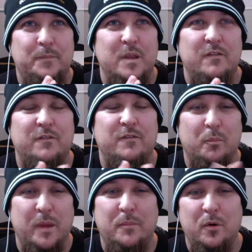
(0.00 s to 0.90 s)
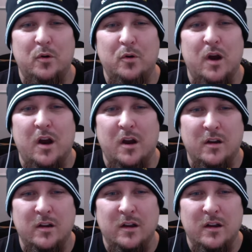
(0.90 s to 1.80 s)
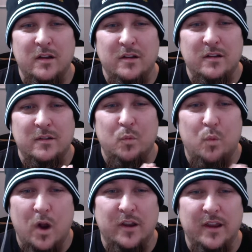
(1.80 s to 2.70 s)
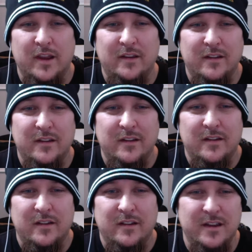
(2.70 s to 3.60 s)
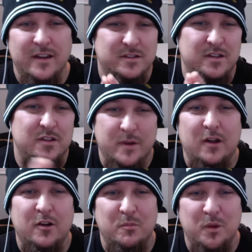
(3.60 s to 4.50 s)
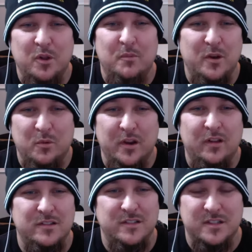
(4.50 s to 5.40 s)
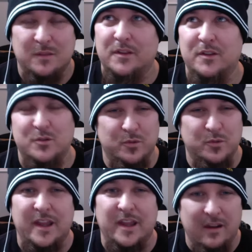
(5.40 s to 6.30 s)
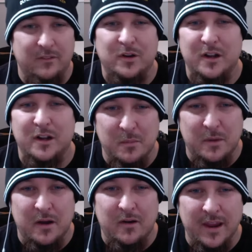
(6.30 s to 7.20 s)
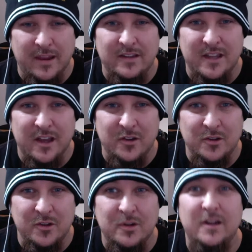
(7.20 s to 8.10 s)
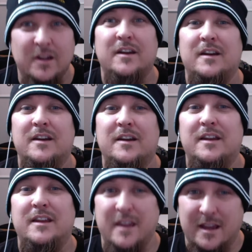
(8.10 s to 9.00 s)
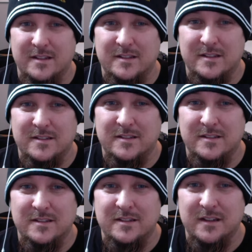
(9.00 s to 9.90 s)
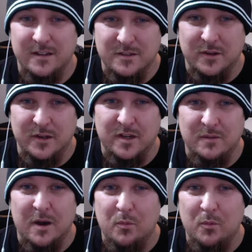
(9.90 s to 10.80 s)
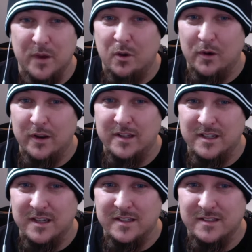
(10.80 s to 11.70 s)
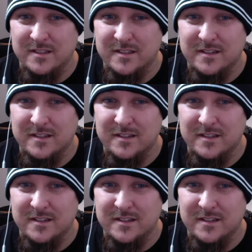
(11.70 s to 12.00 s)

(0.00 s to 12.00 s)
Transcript: for people who are wondering, is the 300 millimeter reel, is this something that's really ever going to come out? I can tell you, yes, it is going to come out. We know it exists.